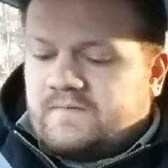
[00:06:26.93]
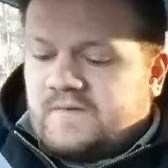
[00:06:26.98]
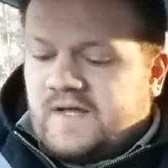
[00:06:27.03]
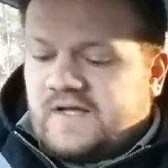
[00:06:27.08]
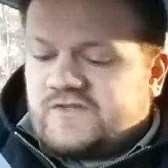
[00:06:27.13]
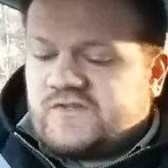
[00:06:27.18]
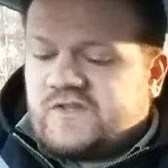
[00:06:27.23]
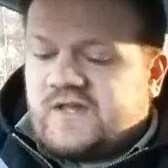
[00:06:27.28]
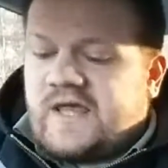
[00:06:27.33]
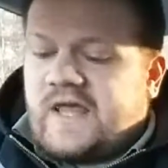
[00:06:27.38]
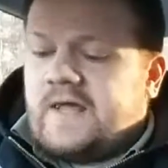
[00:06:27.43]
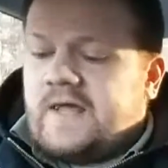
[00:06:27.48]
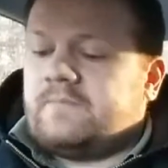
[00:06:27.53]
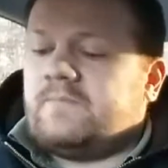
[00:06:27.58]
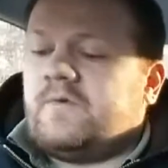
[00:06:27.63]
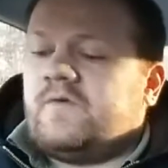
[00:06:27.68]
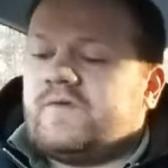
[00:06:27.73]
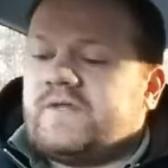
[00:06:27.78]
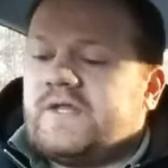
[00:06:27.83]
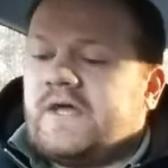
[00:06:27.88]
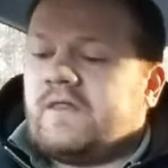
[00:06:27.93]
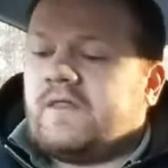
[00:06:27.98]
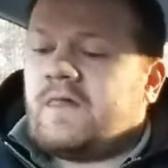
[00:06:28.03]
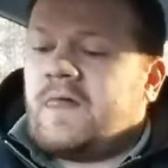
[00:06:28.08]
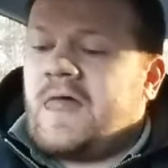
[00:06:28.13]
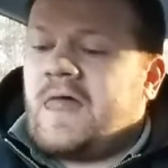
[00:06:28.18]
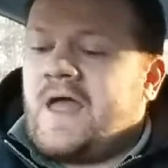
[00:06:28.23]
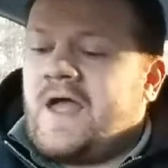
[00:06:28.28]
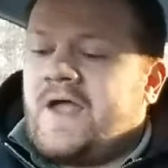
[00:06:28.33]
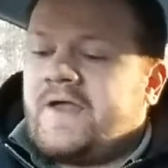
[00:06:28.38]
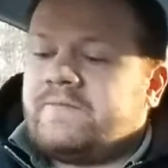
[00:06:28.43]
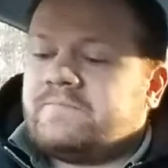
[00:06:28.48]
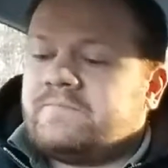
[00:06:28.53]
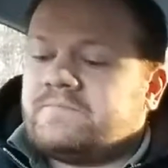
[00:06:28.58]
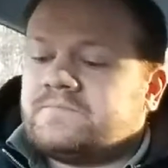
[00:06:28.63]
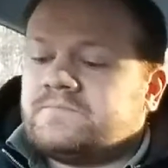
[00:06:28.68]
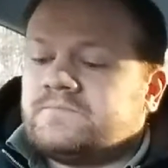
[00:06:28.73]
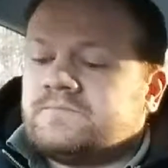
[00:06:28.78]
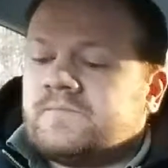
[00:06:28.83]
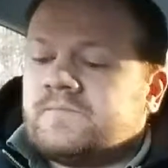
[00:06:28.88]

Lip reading: Next thing, moving down the line,